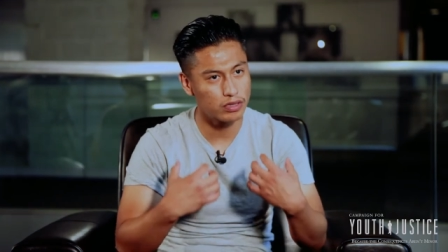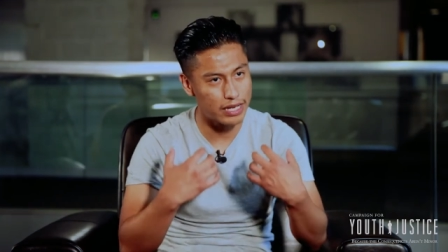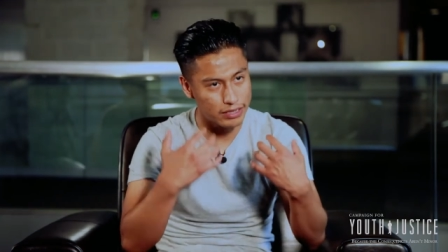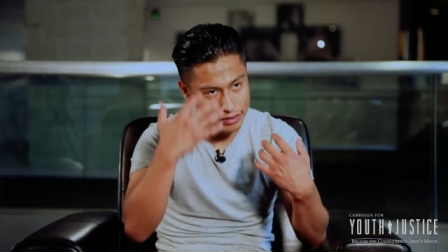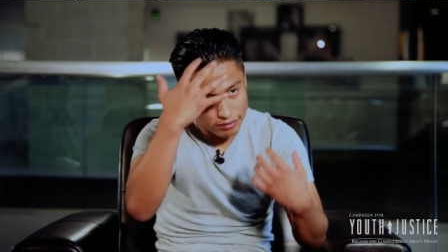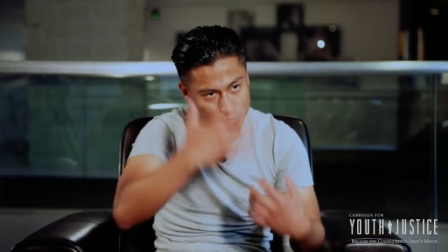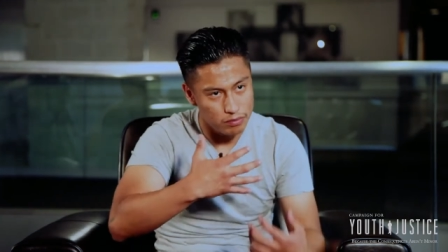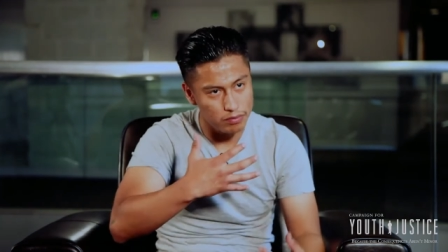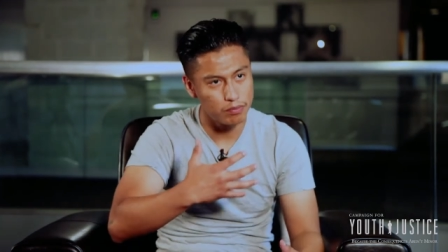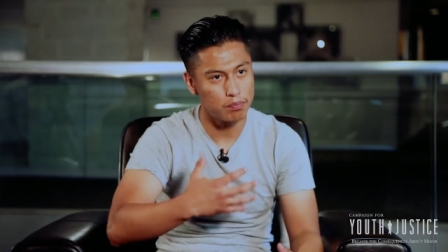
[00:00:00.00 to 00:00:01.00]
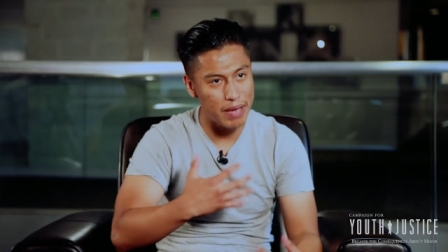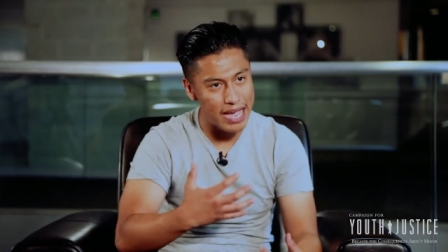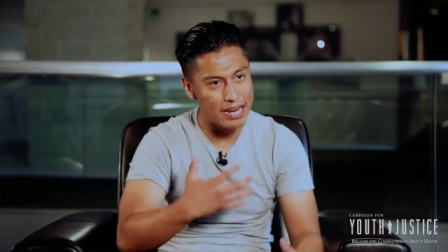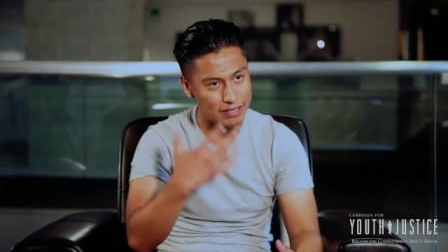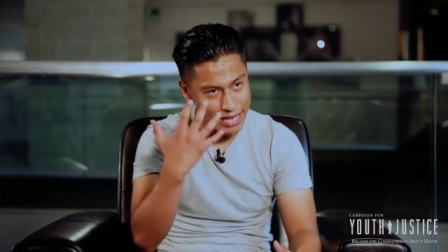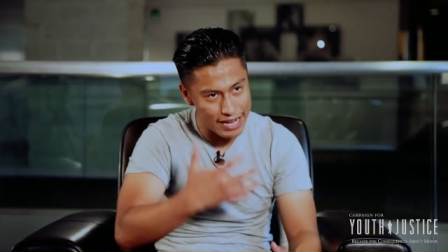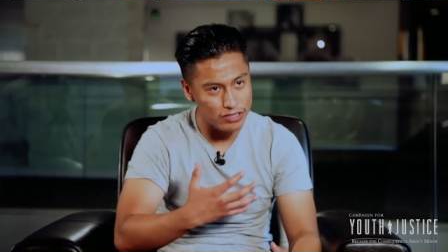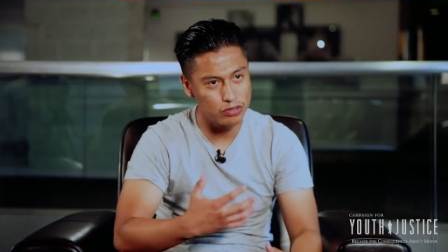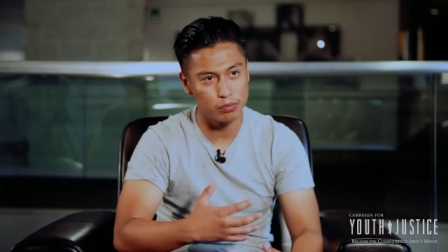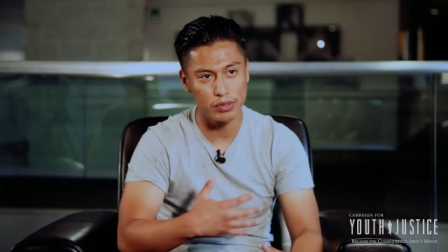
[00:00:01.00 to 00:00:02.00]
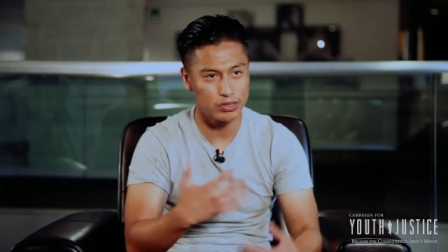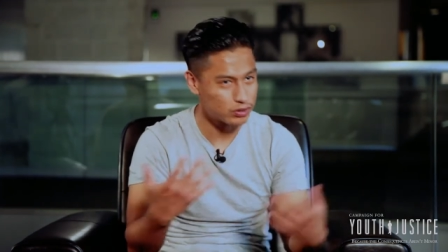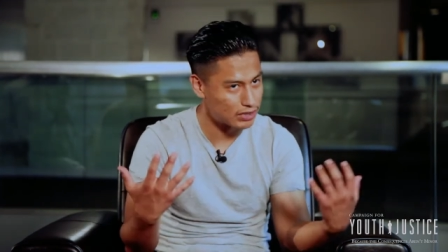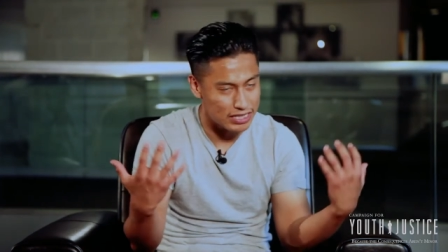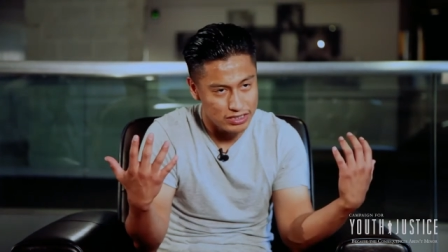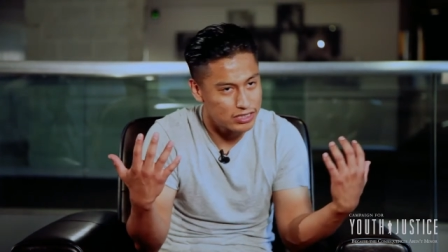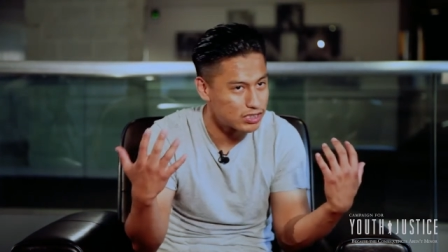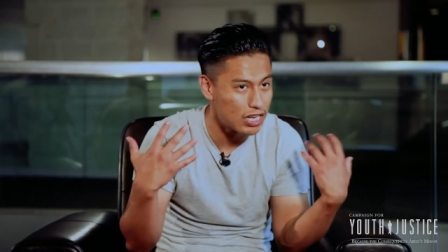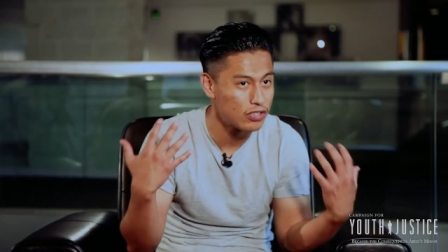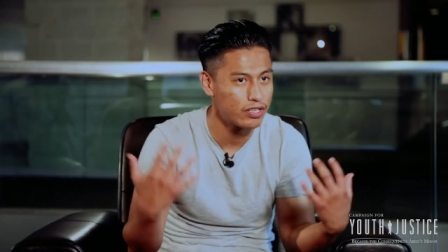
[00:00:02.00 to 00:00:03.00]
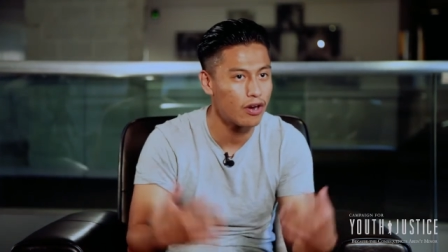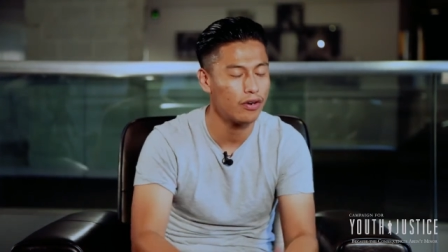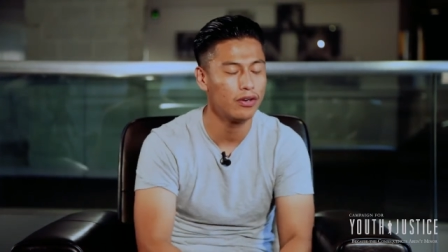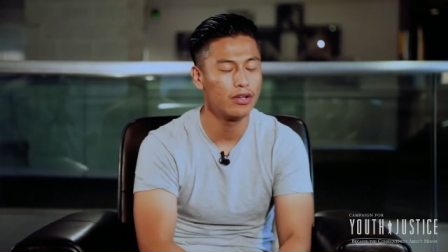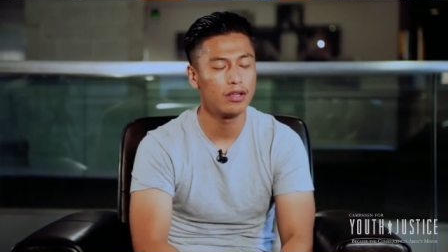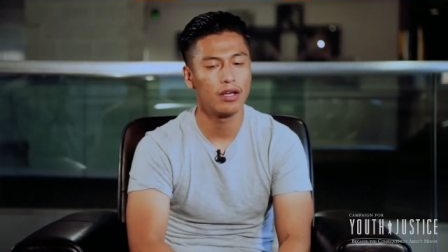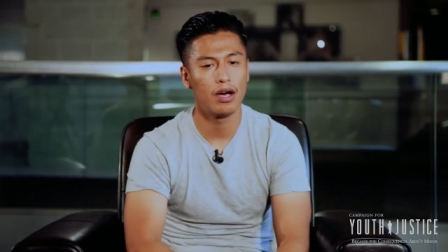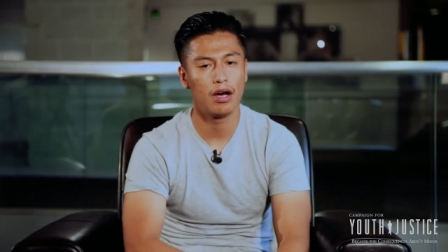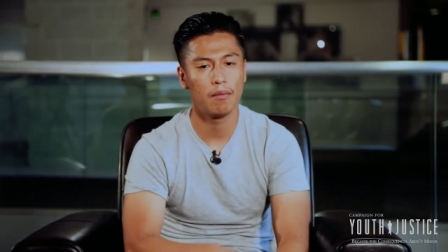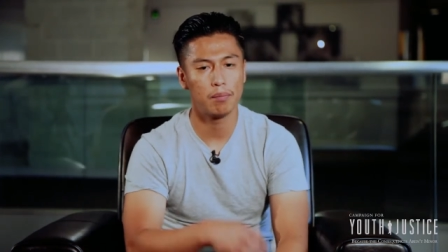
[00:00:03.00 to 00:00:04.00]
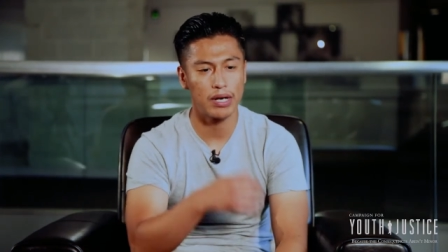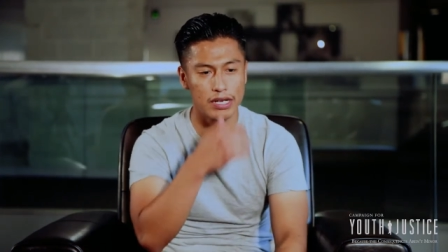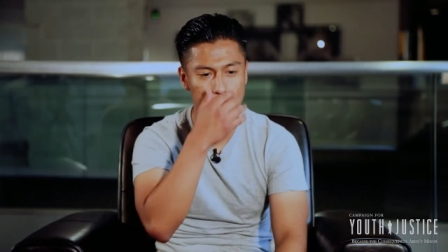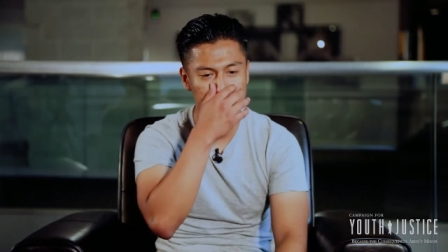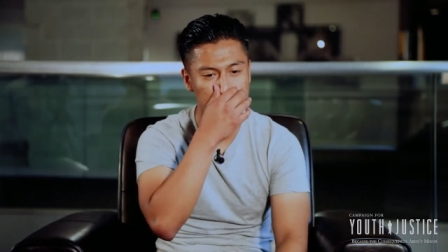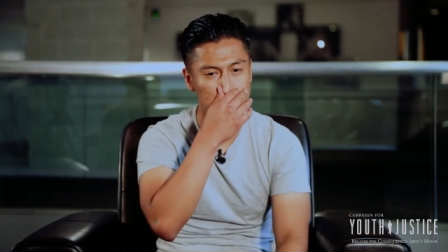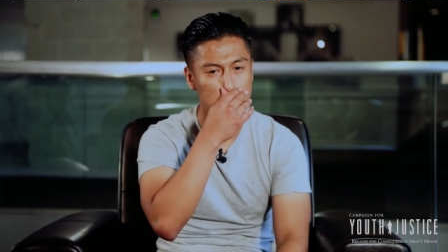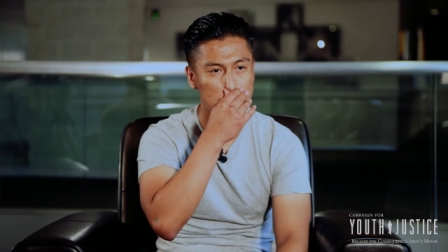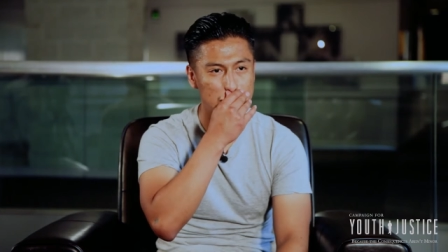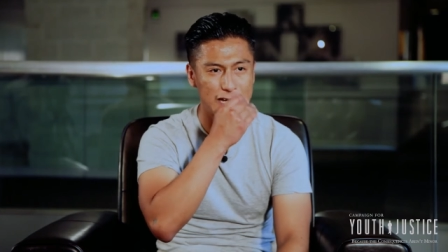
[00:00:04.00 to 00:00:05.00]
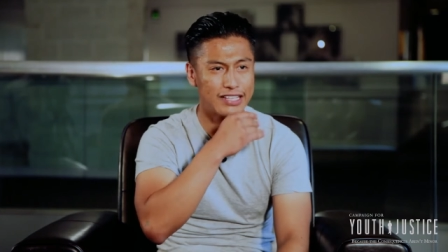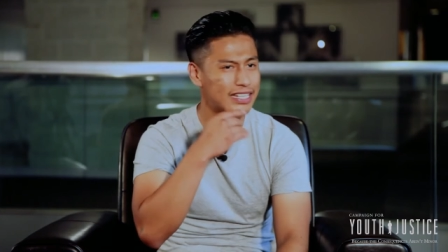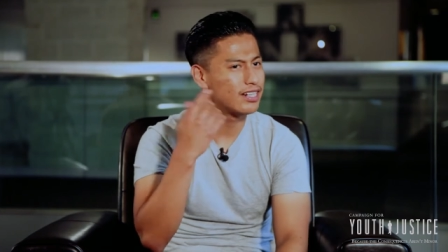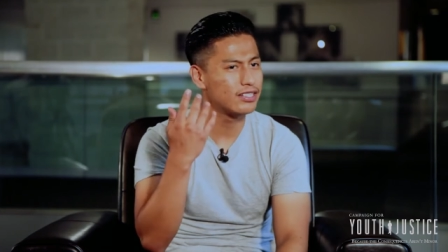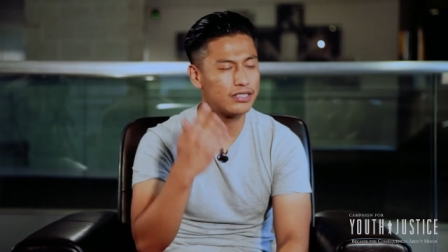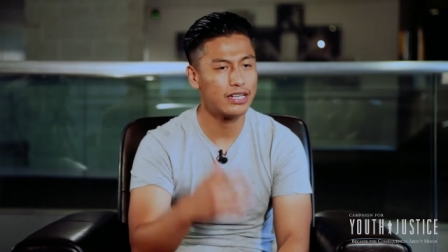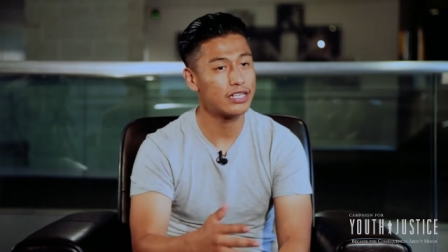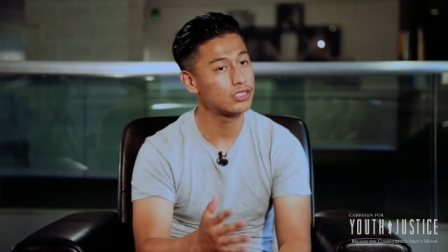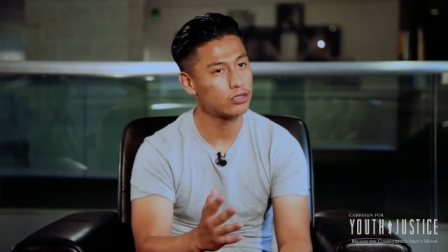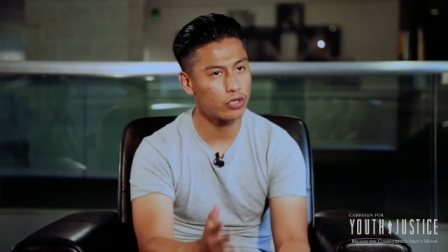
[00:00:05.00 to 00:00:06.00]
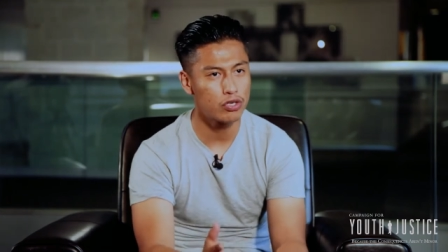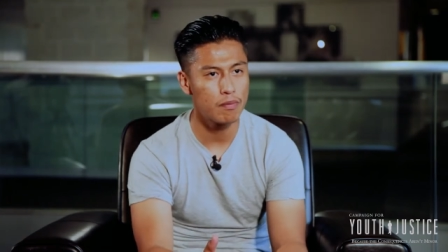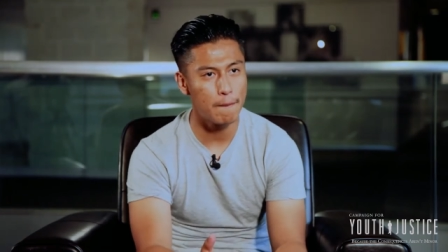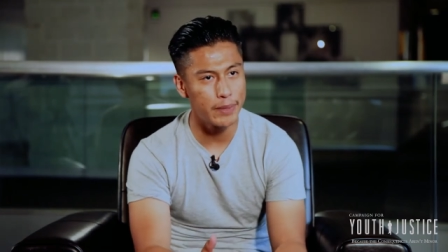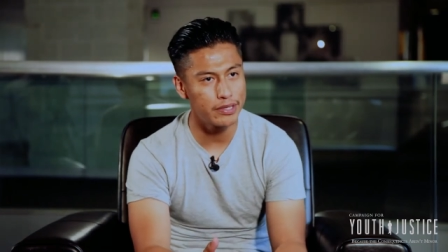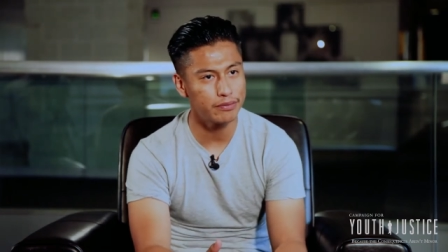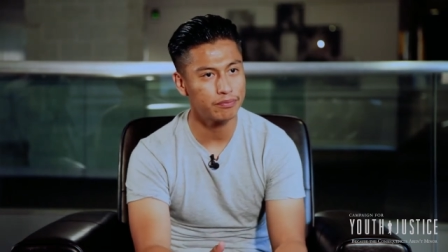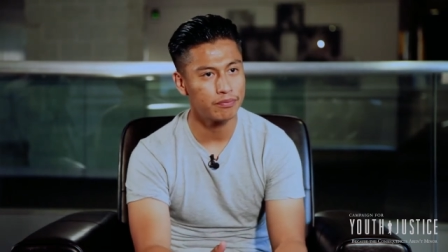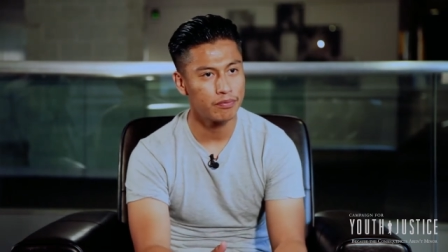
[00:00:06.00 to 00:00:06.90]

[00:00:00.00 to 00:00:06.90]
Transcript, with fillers: like mad attitude because that's just how they are. Um, but I knew that at the end of the day, he's still a human being.